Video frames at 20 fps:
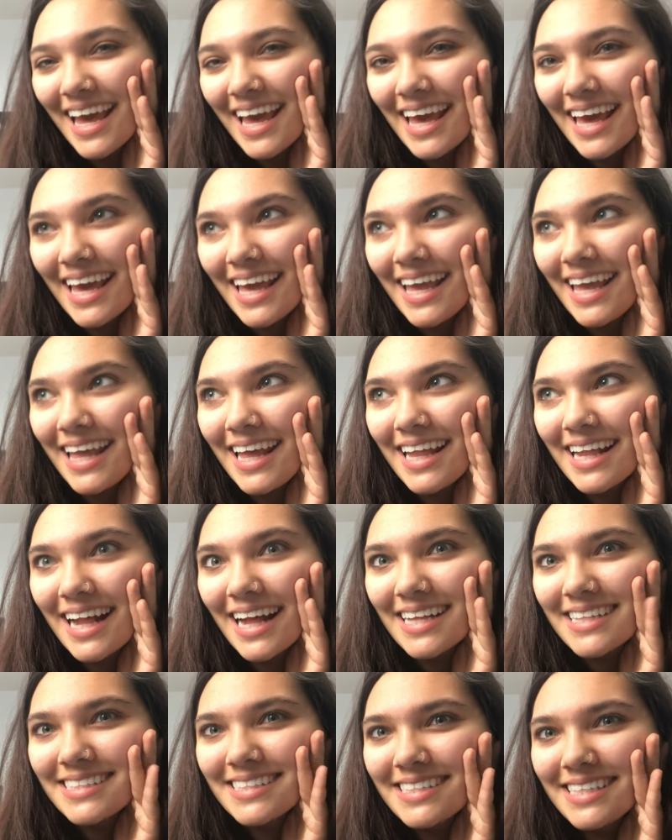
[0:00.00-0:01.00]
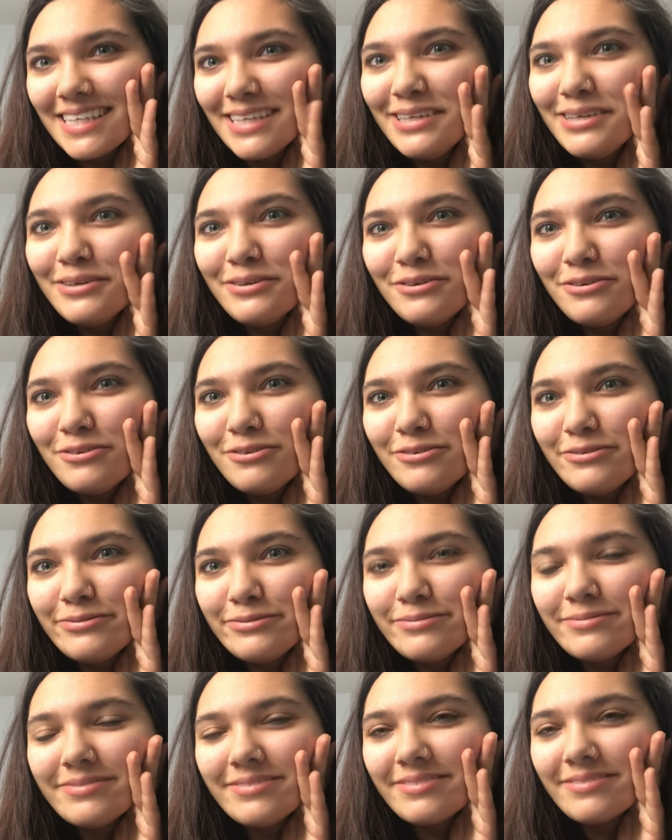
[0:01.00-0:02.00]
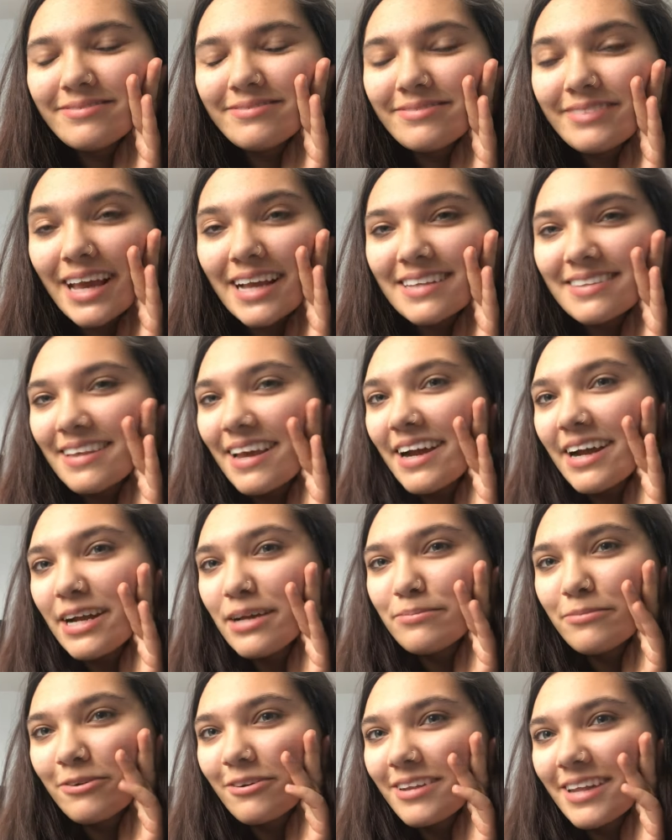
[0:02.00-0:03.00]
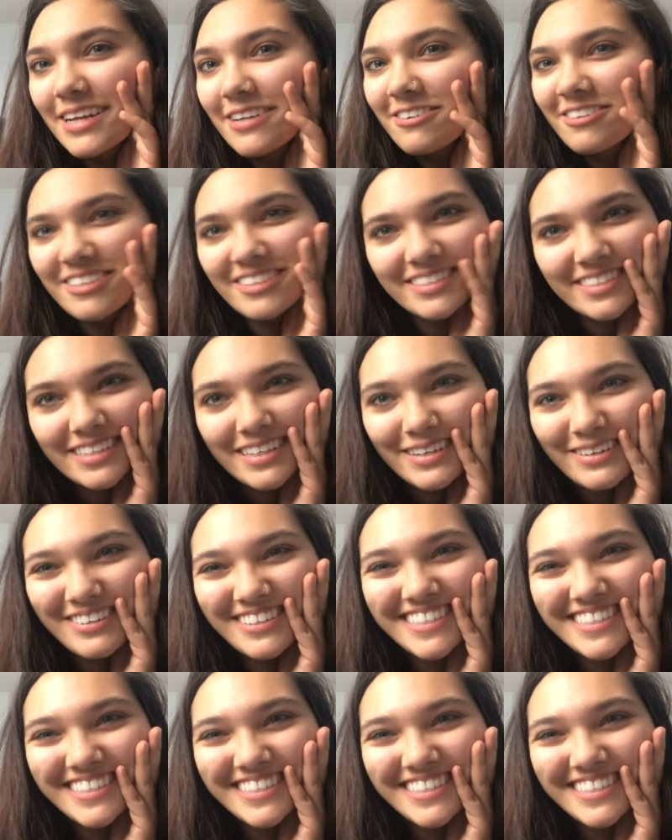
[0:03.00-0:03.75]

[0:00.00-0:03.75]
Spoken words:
and I'll see you next time or later this year.